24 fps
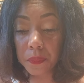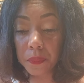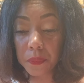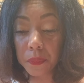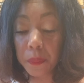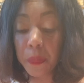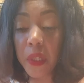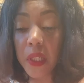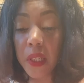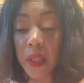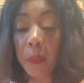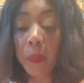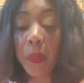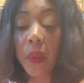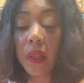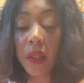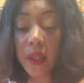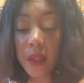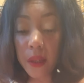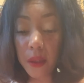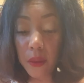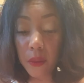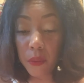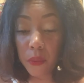
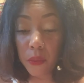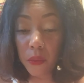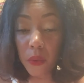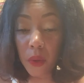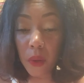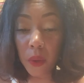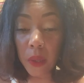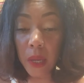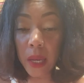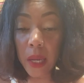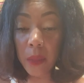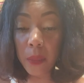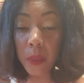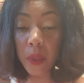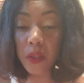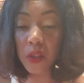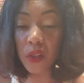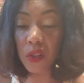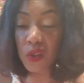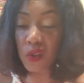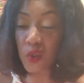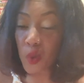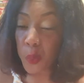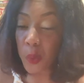manipulative. Okay. But
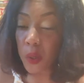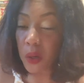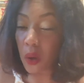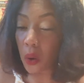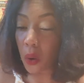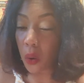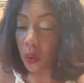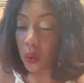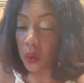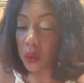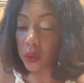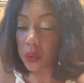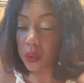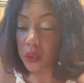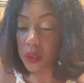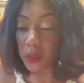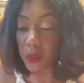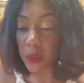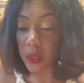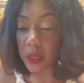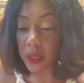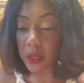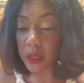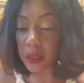super cold
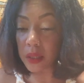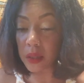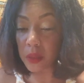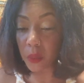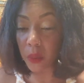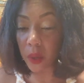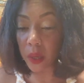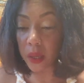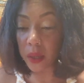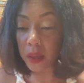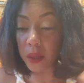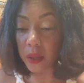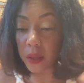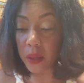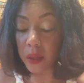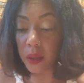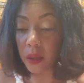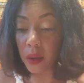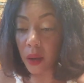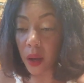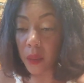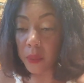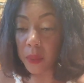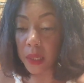is what
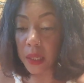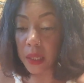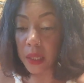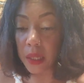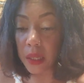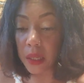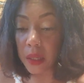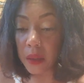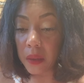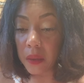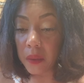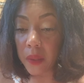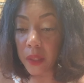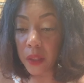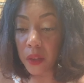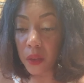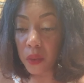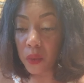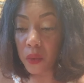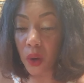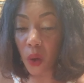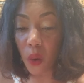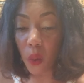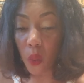I'm getting here. Like
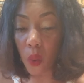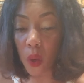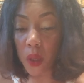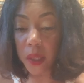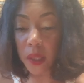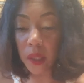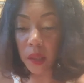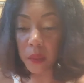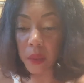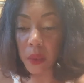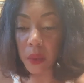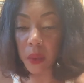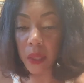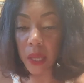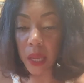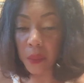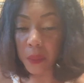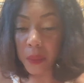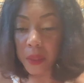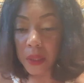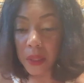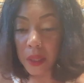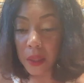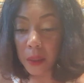you don't want to communicate
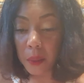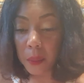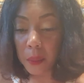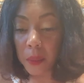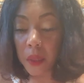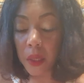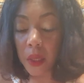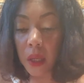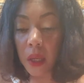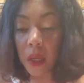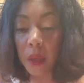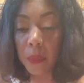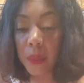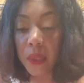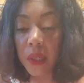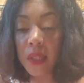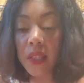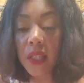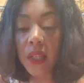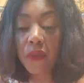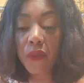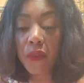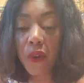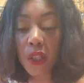with them
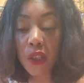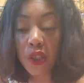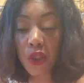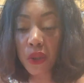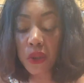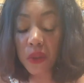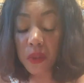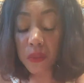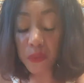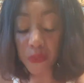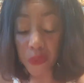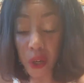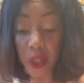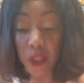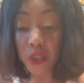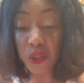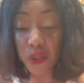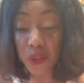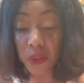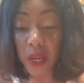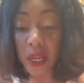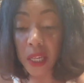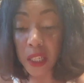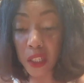because they
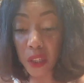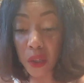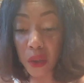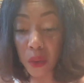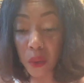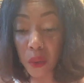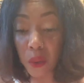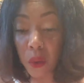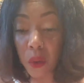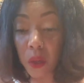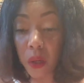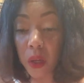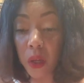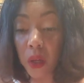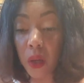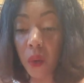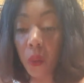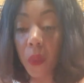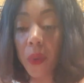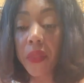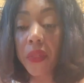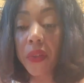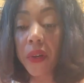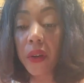frustrate you
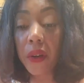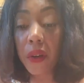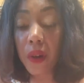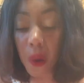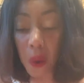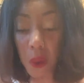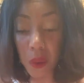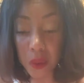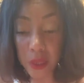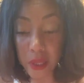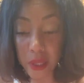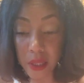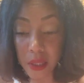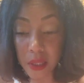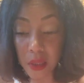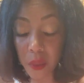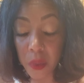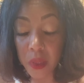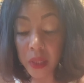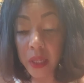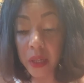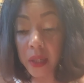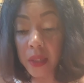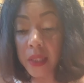with their coldness,
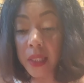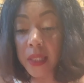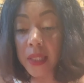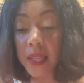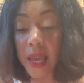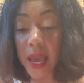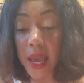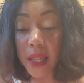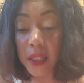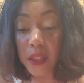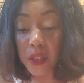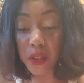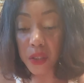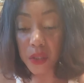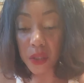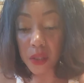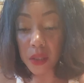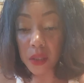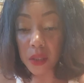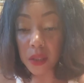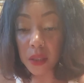with their detached